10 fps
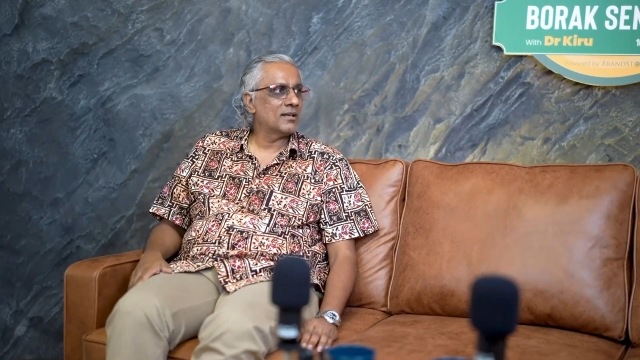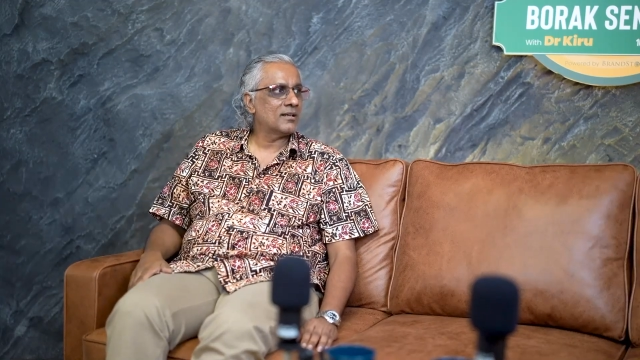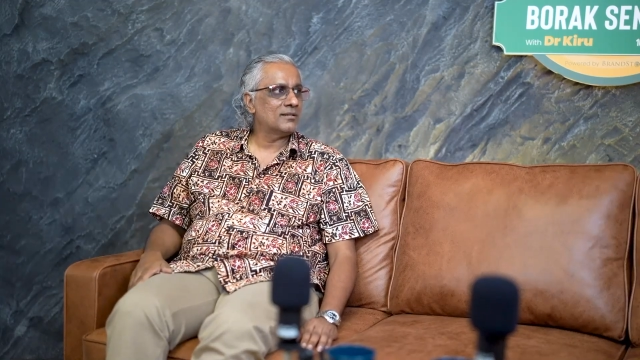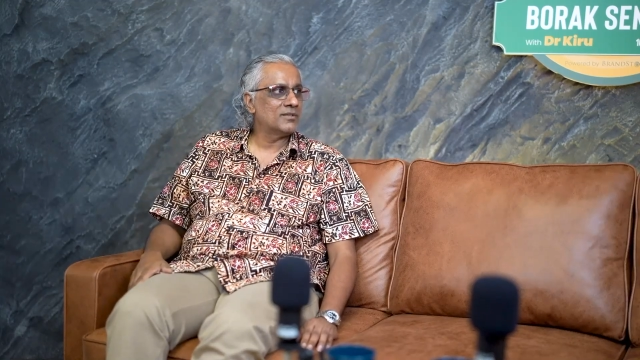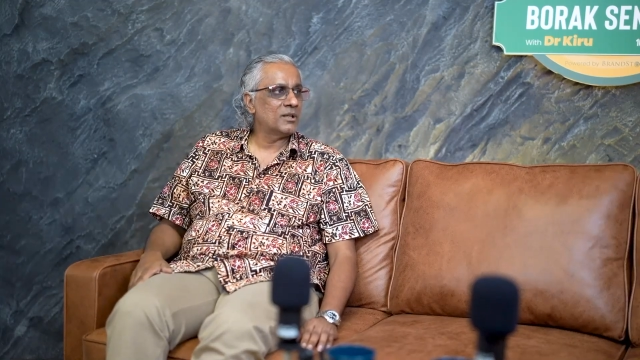
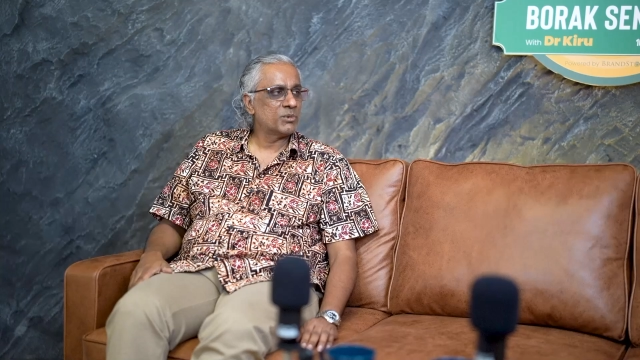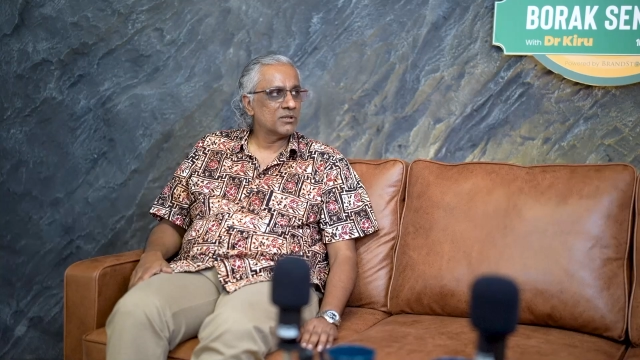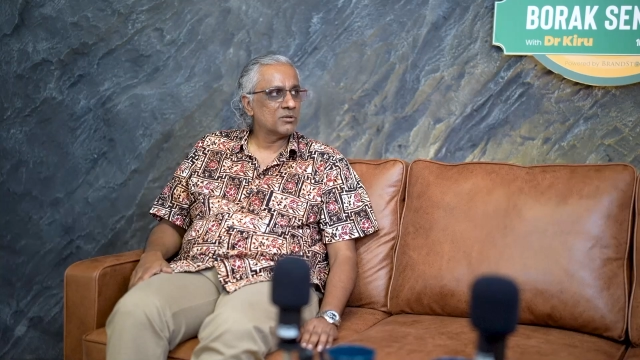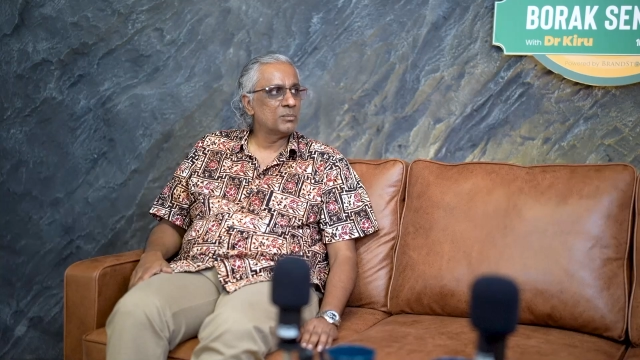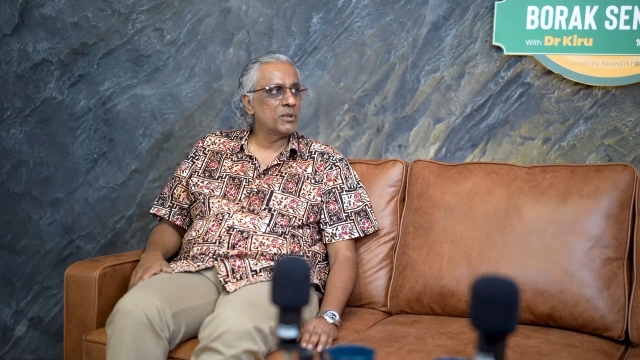era of
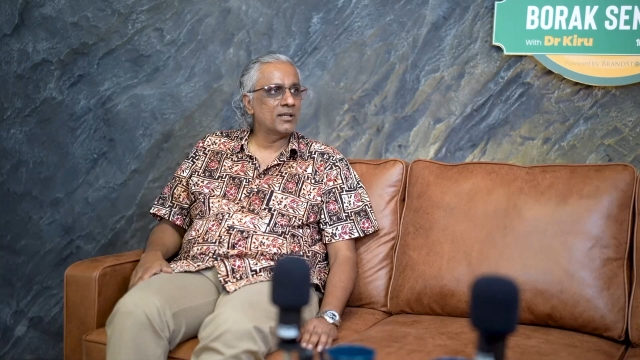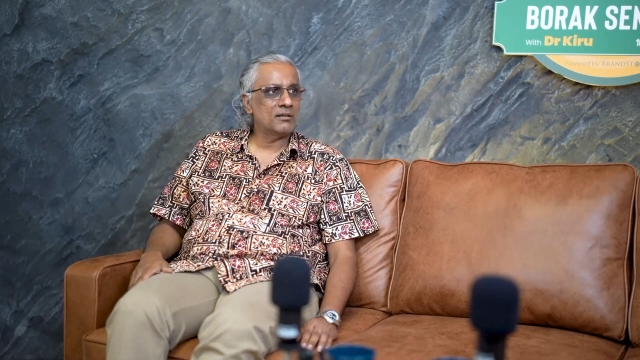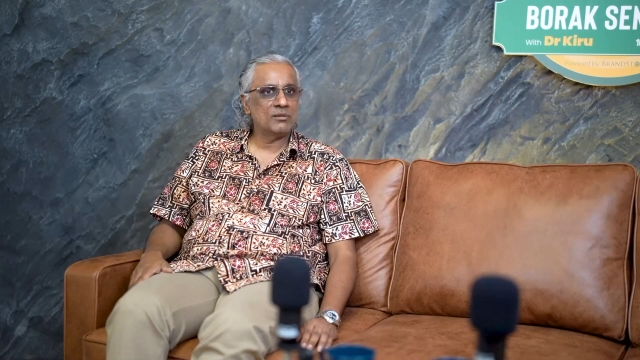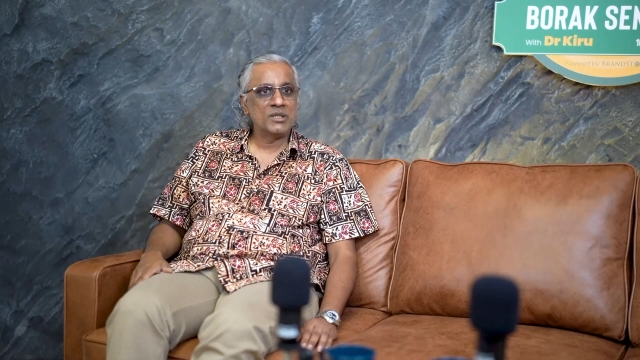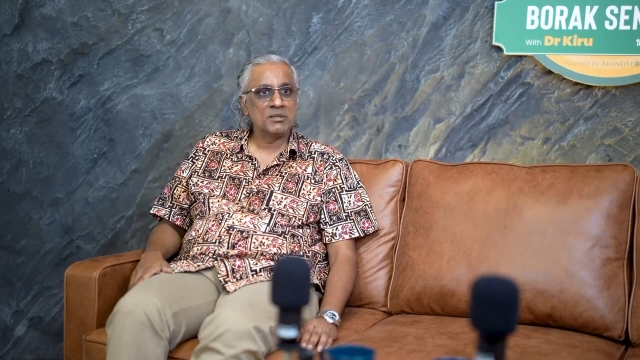laparoscopic
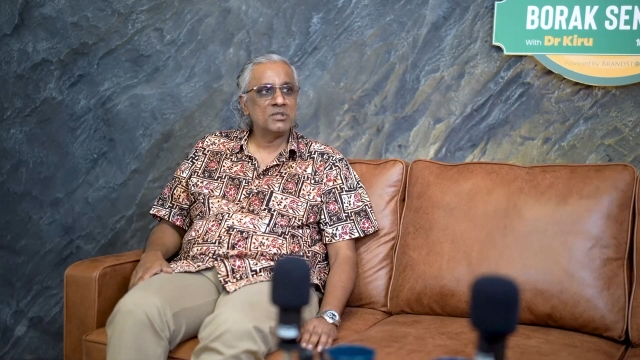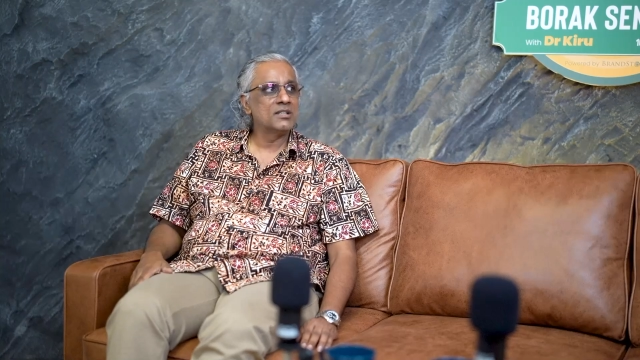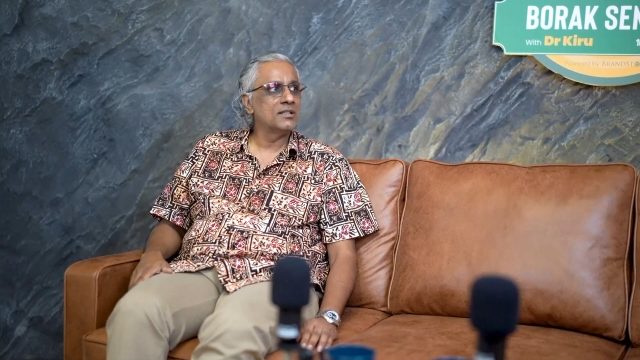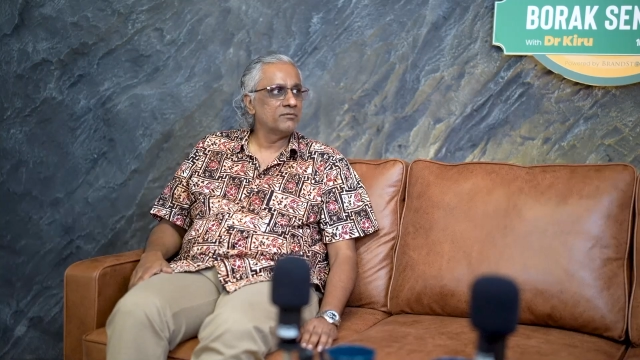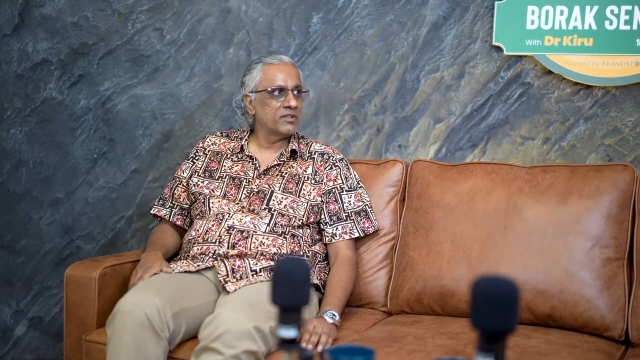or
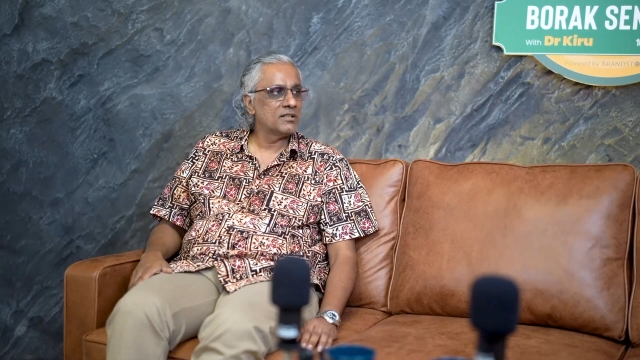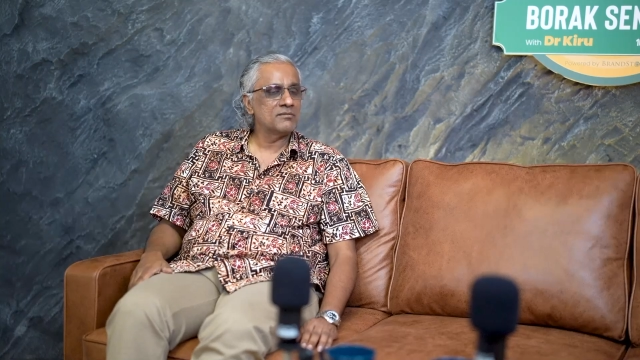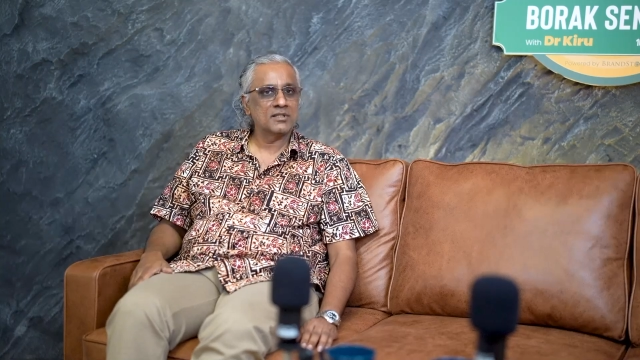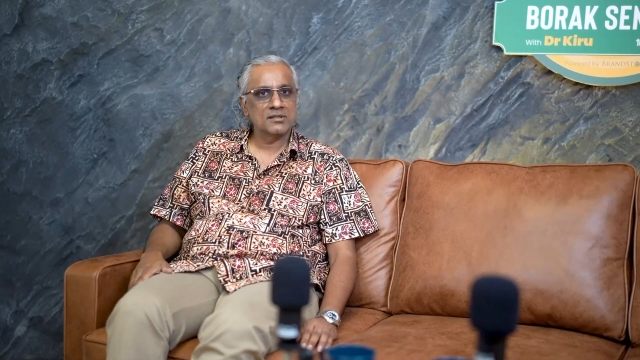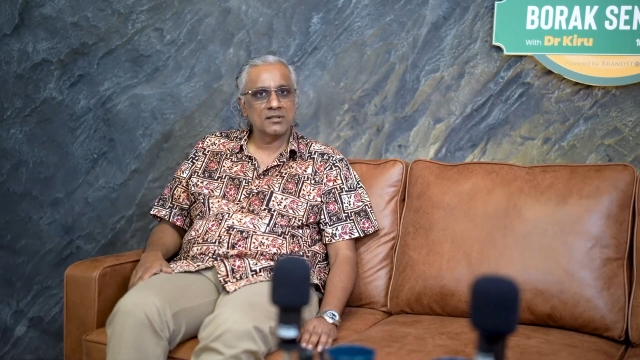minimally
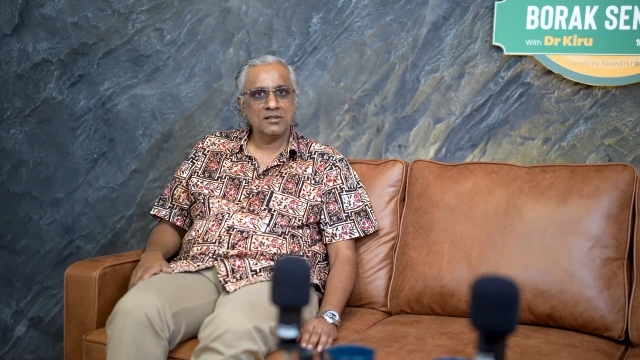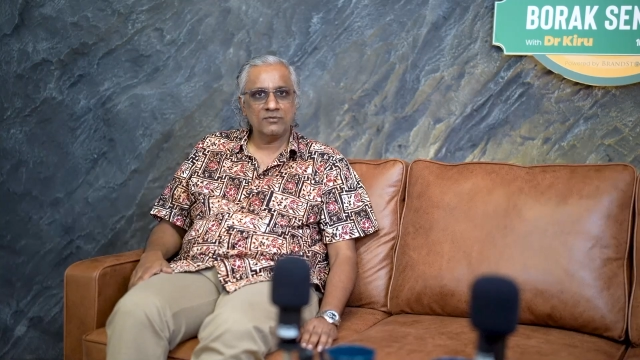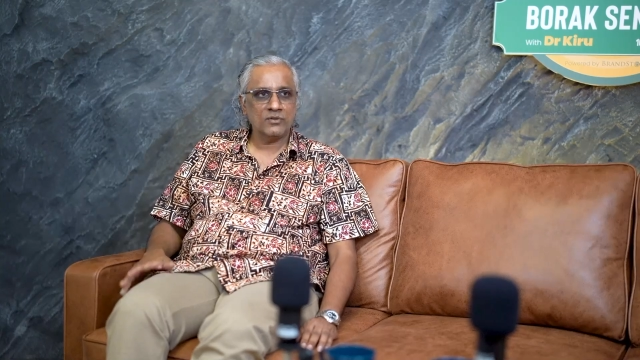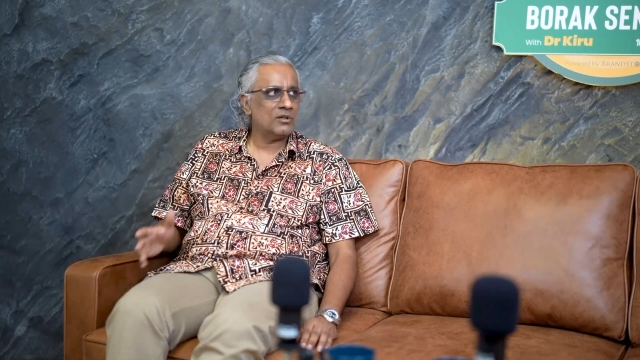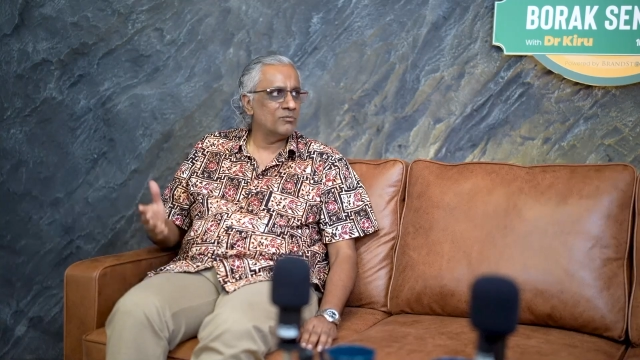invasive surgery
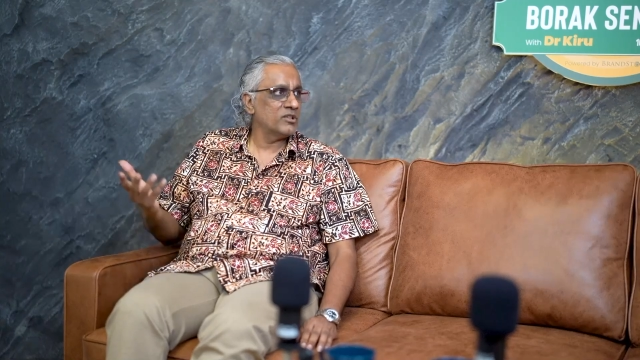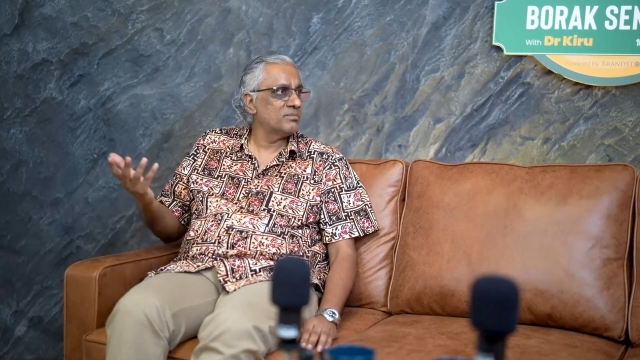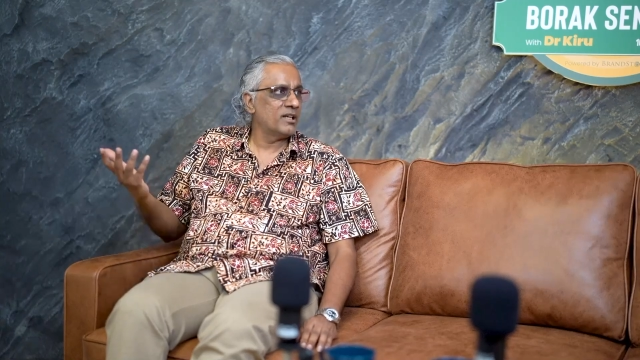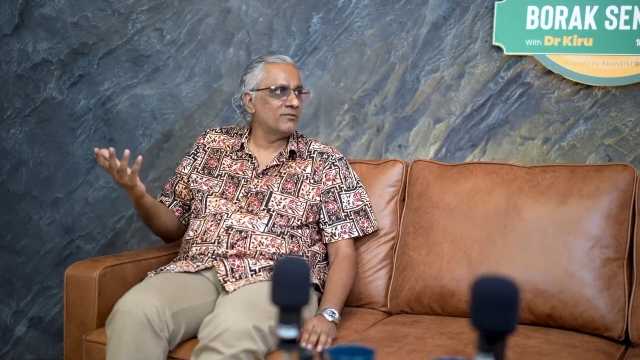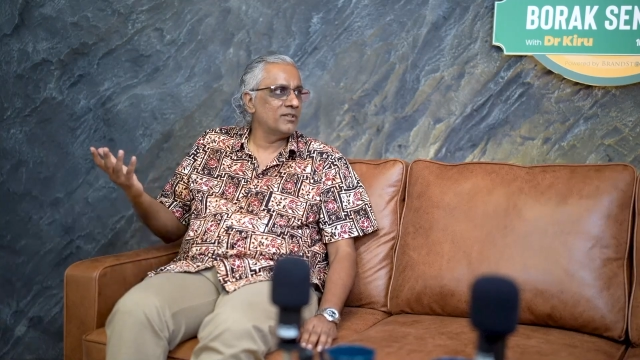for obvious
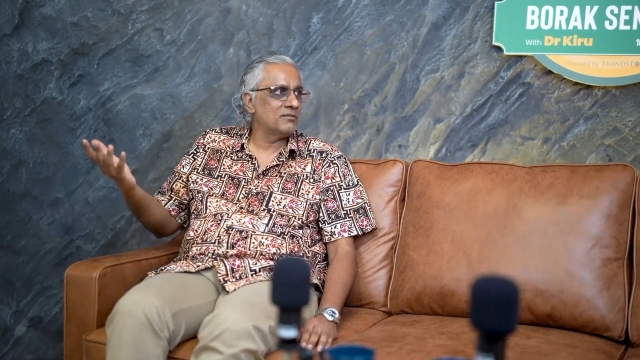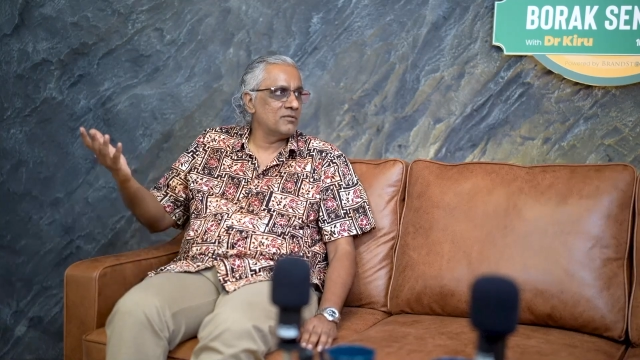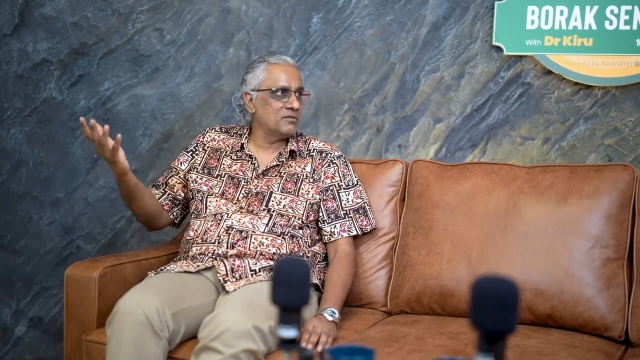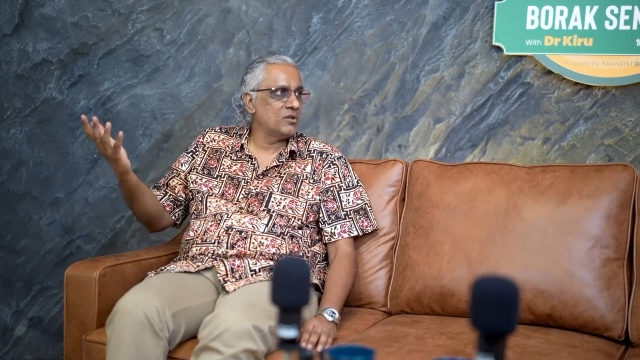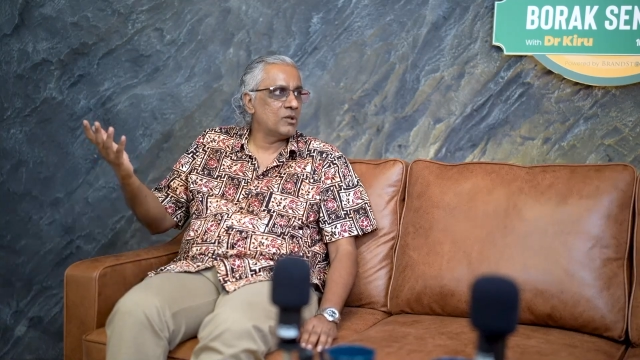benefits
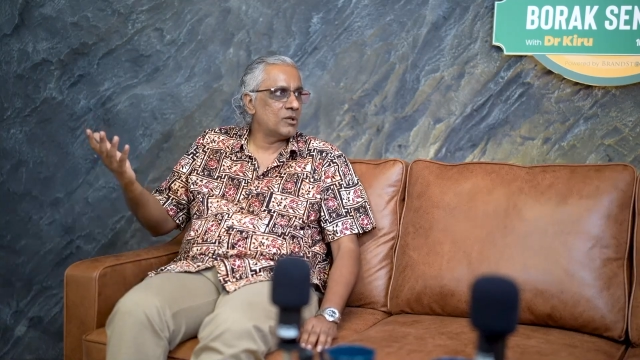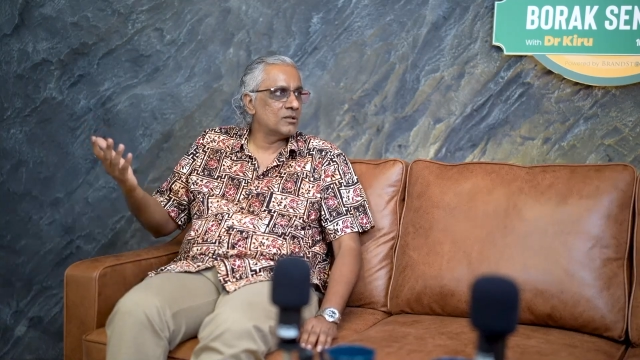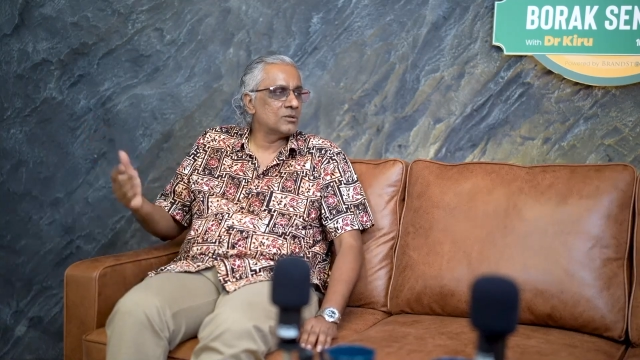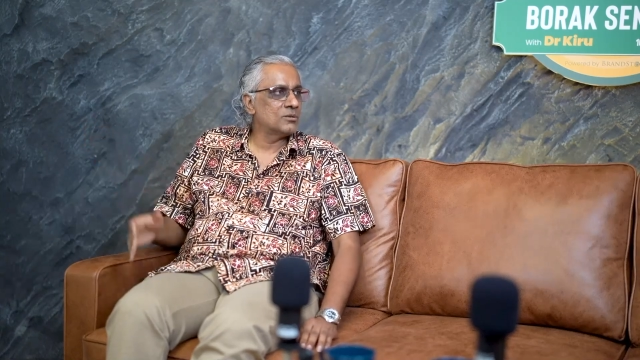which we all know.